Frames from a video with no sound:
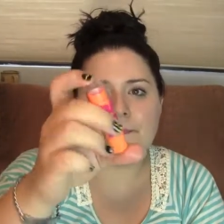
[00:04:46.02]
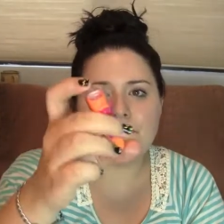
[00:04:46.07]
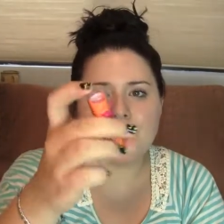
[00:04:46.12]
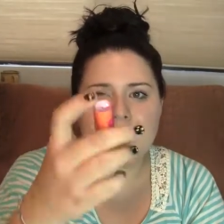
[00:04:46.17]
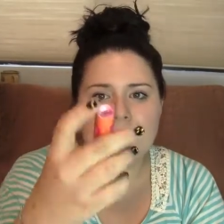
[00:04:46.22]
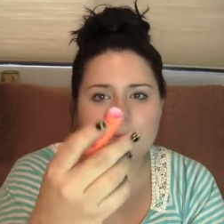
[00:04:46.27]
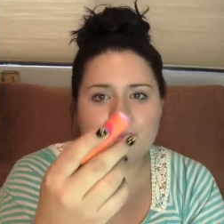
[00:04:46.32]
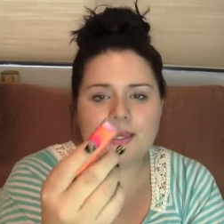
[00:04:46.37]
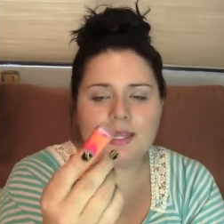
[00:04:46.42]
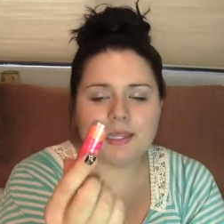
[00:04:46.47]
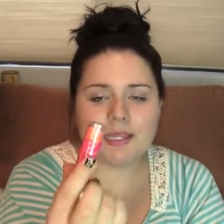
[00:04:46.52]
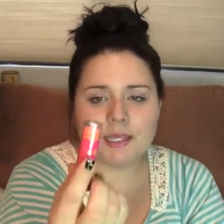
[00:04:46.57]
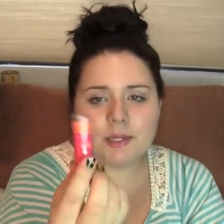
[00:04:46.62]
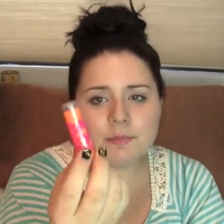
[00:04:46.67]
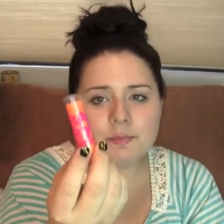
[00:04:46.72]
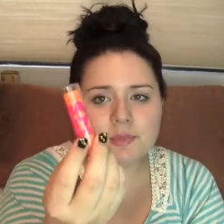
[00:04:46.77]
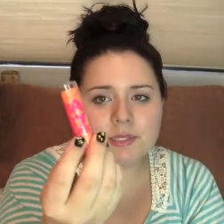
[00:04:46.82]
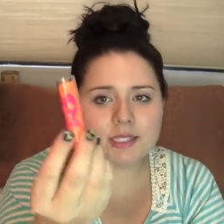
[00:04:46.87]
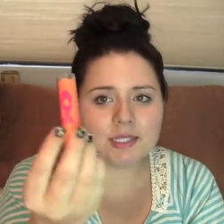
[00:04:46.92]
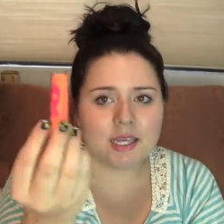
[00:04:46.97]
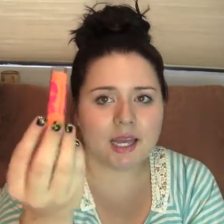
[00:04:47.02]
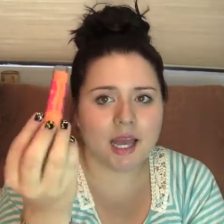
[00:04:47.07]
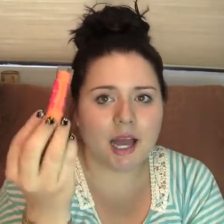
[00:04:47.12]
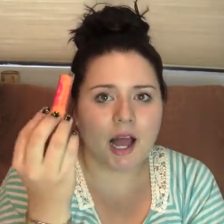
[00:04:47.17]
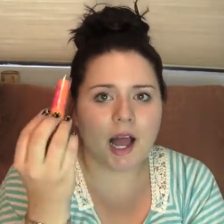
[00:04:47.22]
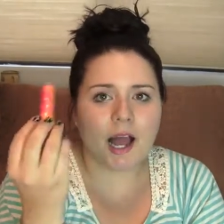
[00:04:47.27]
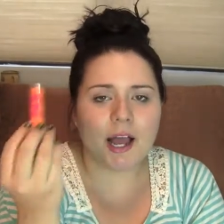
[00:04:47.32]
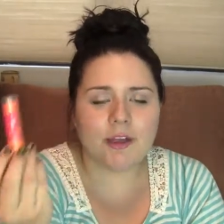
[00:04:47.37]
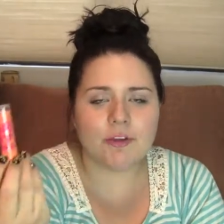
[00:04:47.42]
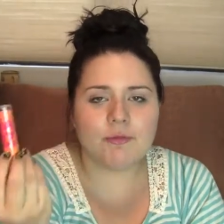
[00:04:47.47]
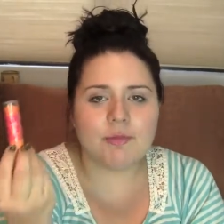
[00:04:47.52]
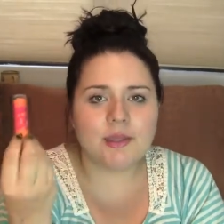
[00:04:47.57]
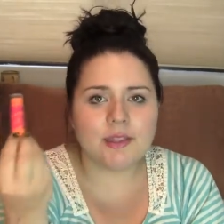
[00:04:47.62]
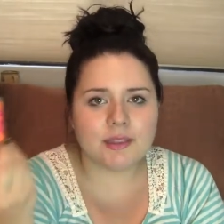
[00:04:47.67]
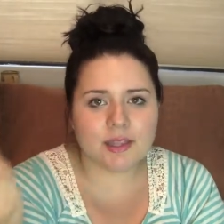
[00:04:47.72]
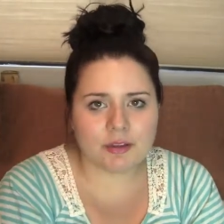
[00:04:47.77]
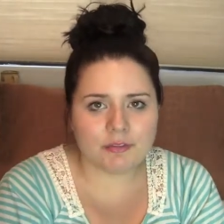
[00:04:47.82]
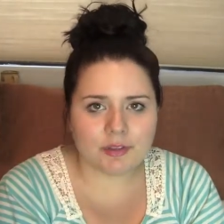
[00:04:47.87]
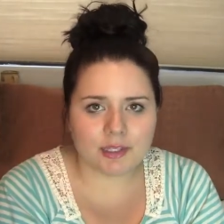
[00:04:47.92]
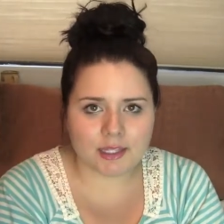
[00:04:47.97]
baby lips. I've
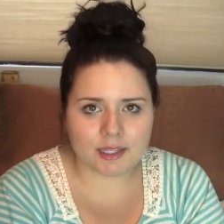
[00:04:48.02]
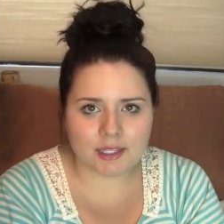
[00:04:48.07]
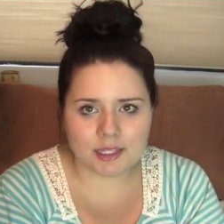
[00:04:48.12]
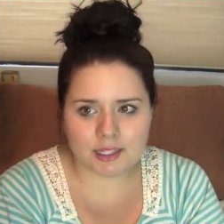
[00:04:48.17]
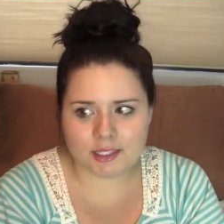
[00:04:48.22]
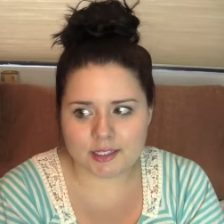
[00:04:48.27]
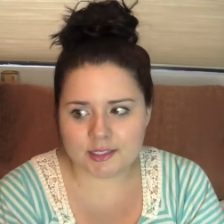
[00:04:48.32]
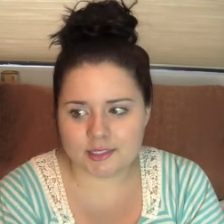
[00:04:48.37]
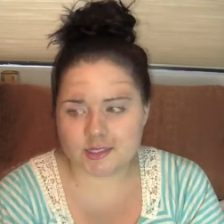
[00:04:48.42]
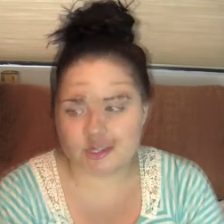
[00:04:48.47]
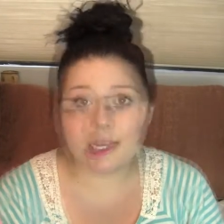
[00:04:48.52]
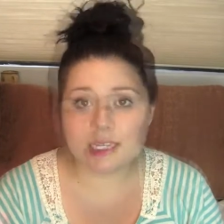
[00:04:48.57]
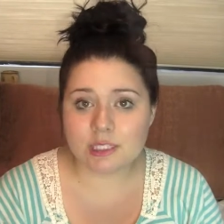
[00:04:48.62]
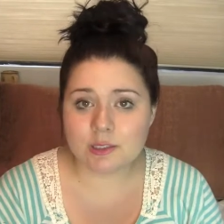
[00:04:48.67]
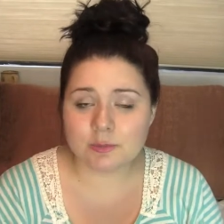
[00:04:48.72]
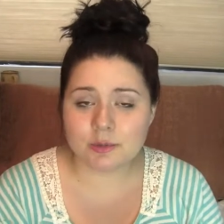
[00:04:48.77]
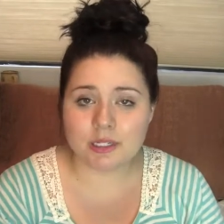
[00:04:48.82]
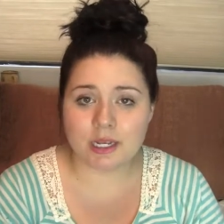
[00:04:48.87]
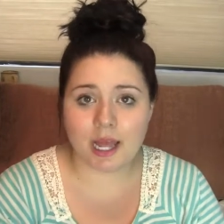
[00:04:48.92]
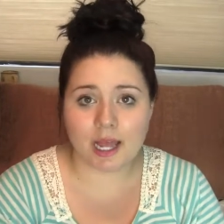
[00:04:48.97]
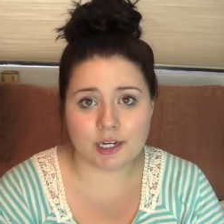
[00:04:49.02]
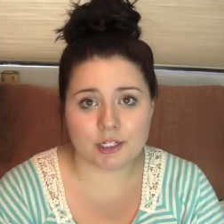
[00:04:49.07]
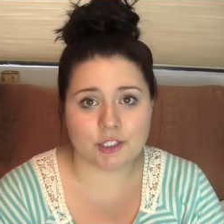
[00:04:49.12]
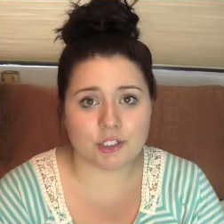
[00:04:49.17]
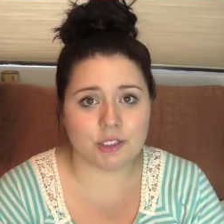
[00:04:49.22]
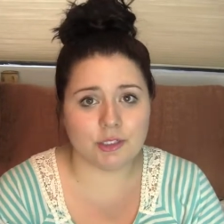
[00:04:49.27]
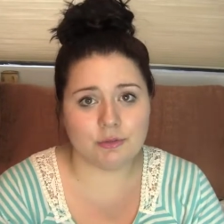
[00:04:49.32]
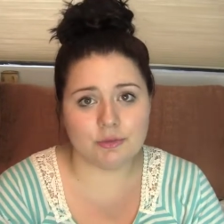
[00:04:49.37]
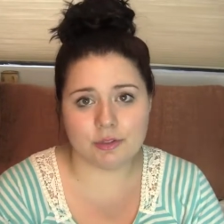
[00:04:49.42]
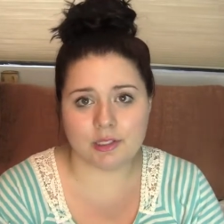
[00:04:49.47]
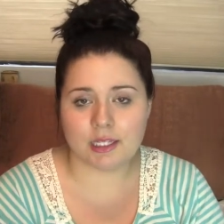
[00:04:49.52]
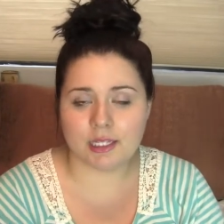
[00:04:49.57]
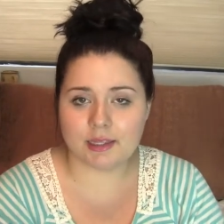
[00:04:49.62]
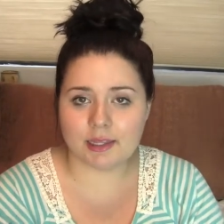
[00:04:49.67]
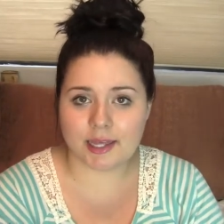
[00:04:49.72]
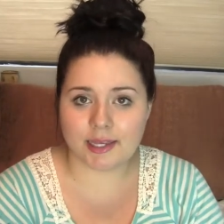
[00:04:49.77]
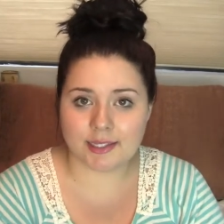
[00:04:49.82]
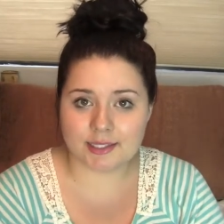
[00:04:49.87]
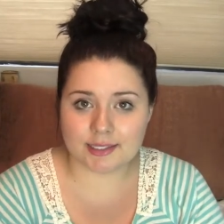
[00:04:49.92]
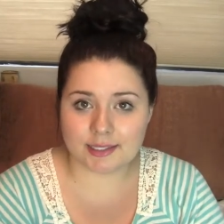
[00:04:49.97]
been loving these. My husband actually really
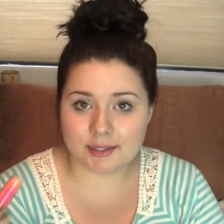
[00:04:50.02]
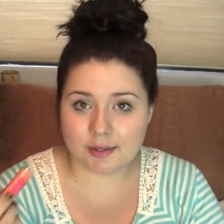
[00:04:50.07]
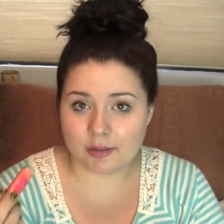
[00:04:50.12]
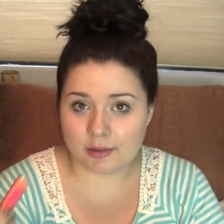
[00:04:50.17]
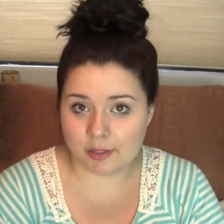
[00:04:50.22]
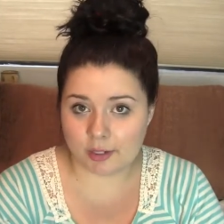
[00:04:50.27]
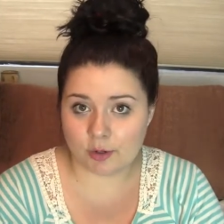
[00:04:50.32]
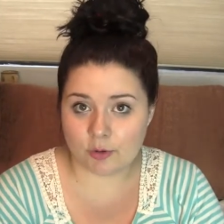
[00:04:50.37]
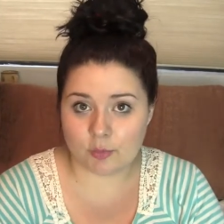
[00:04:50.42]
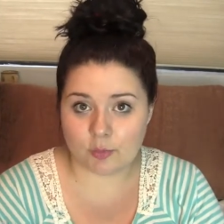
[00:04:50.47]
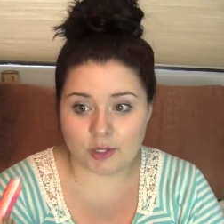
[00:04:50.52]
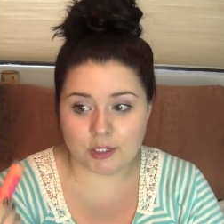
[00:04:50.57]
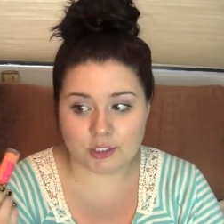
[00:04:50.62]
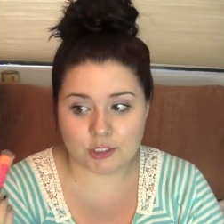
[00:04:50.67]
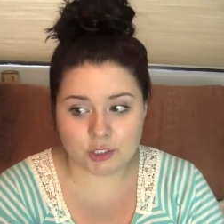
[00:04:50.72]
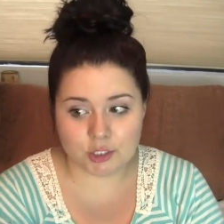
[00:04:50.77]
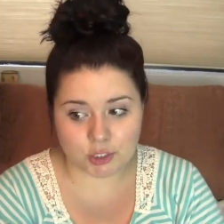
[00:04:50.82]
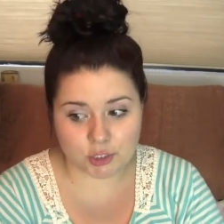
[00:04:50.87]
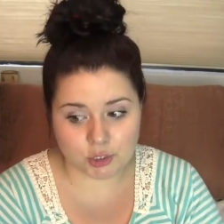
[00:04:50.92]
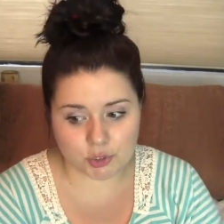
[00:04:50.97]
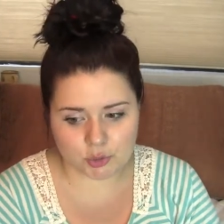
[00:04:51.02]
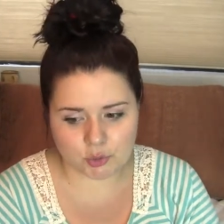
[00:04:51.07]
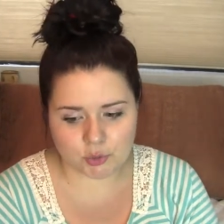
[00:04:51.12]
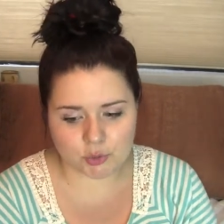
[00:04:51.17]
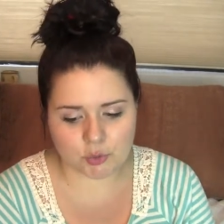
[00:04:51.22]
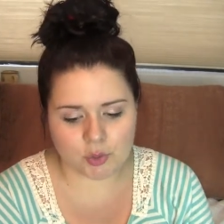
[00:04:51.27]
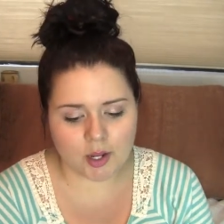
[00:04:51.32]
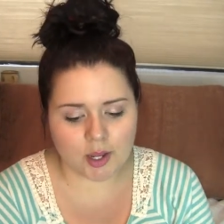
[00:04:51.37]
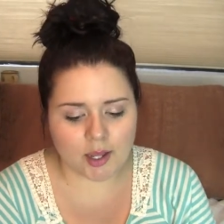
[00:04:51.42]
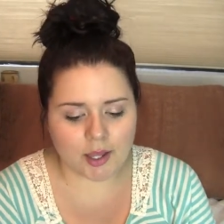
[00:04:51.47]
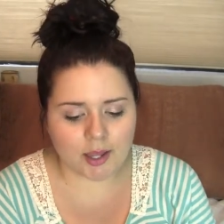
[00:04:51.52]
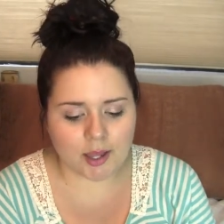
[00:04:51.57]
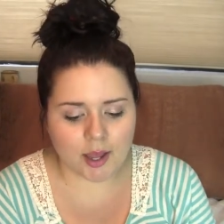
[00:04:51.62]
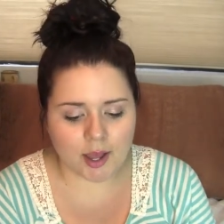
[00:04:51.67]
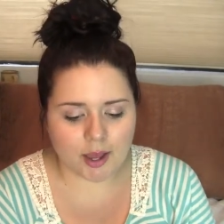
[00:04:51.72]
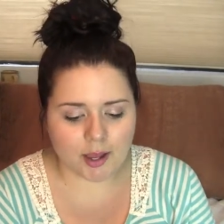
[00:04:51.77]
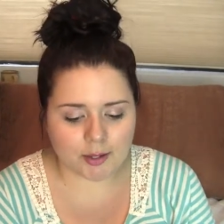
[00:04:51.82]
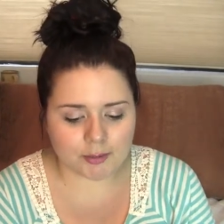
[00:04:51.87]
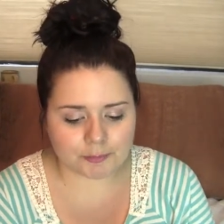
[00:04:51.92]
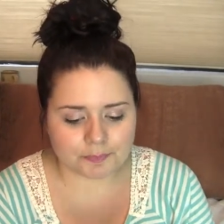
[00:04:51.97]
likes the clear one too.
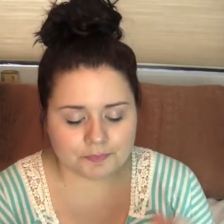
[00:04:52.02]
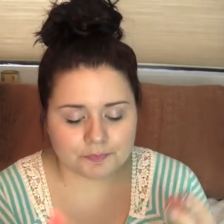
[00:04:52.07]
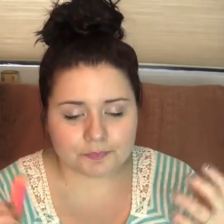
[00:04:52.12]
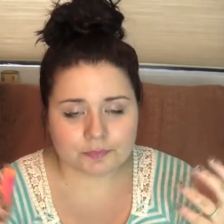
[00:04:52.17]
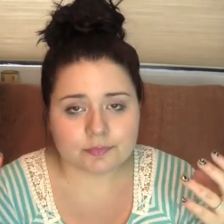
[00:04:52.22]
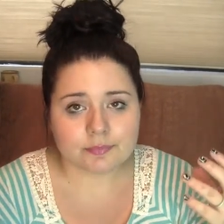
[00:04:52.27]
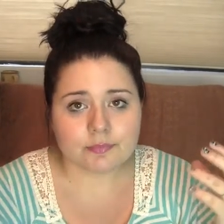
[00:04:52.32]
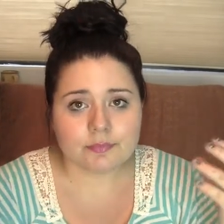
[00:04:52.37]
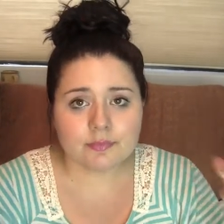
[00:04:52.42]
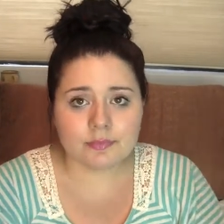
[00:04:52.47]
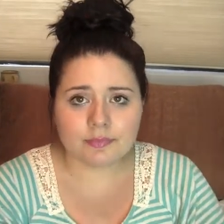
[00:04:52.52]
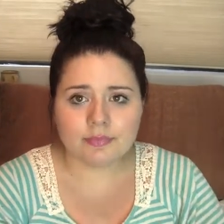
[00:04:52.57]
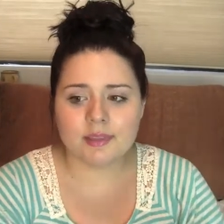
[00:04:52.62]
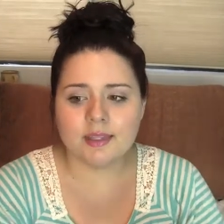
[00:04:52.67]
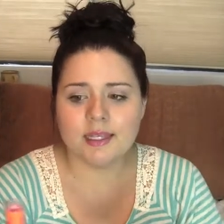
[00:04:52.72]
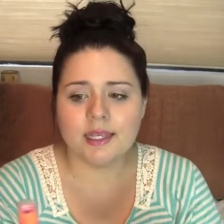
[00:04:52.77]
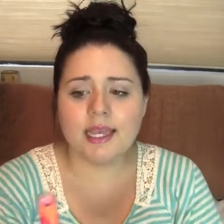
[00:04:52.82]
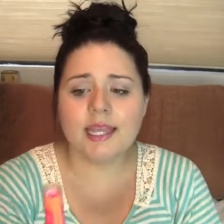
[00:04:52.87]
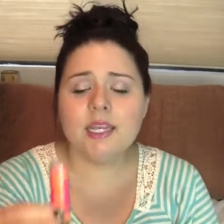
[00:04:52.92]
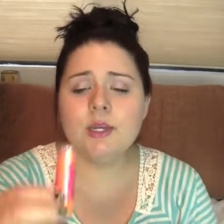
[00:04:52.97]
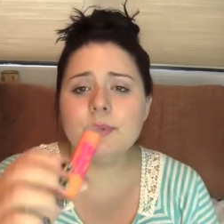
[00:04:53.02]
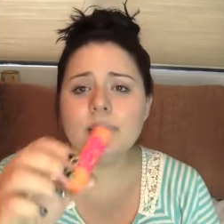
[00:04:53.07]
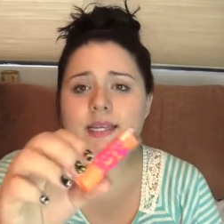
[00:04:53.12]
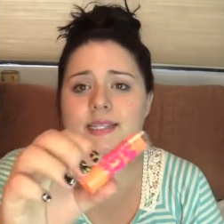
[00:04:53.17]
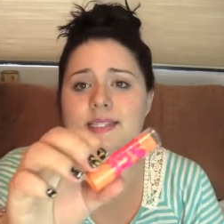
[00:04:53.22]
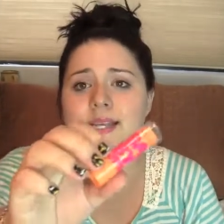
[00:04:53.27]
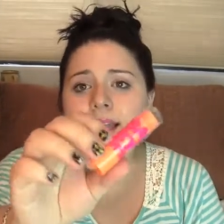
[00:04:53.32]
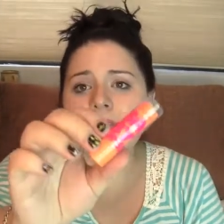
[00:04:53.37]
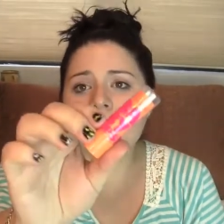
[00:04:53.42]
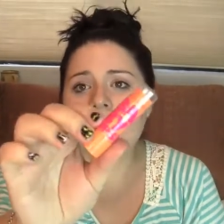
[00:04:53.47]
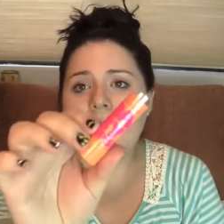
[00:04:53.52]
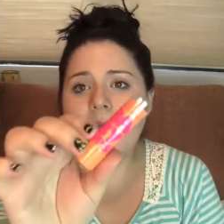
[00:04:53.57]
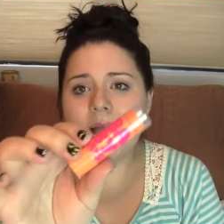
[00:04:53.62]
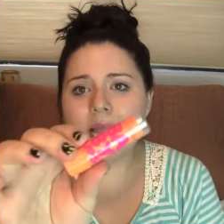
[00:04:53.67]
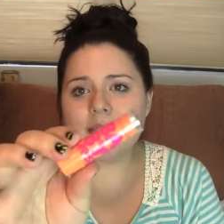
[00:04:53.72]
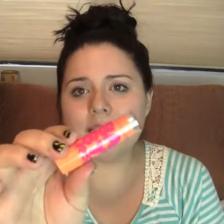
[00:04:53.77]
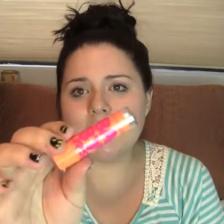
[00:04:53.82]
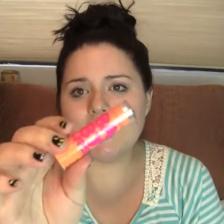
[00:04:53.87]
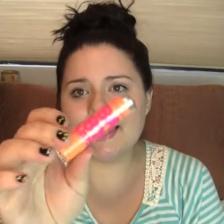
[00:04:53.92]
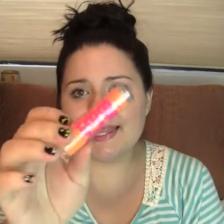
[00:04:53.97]
Um, Anyways,
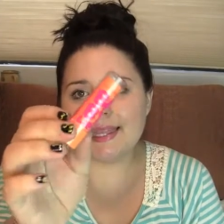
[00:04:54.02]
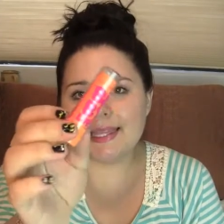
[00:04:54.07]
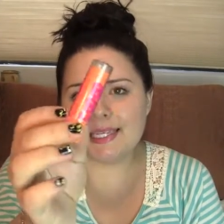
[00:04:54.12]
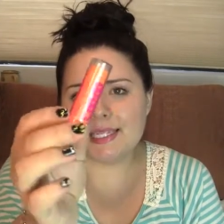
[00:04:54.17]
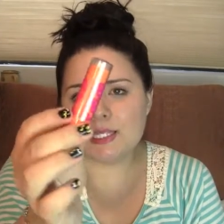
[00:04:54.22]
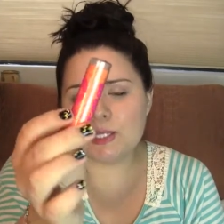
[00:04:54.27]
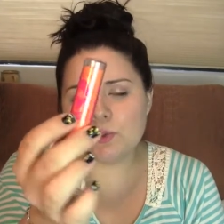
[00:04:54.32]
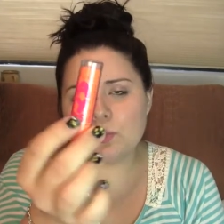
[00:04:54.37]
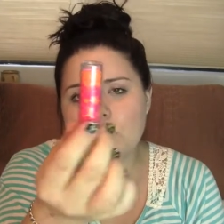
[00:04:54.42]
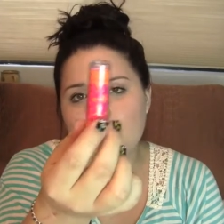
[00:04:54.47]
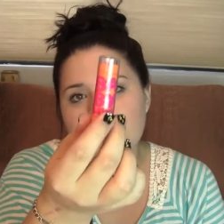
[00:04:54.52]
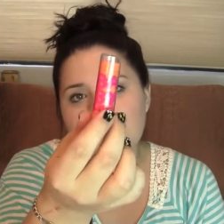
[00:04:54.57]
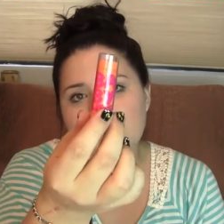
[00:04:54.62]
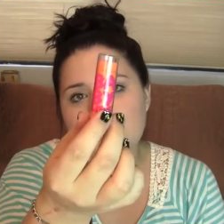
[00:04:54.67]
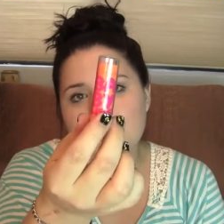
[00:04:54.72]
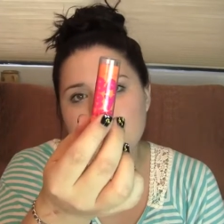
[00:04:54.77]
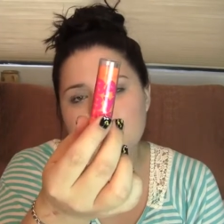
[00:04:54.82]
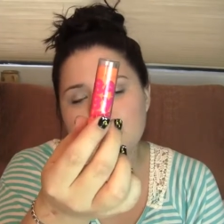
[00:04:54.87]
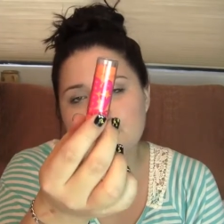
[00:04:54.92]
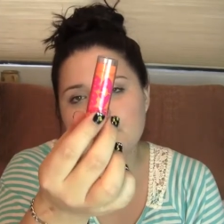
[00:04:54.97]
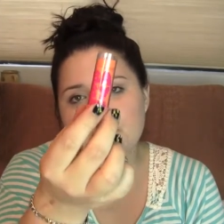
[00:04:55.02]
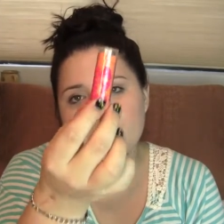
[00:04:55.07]
I like this one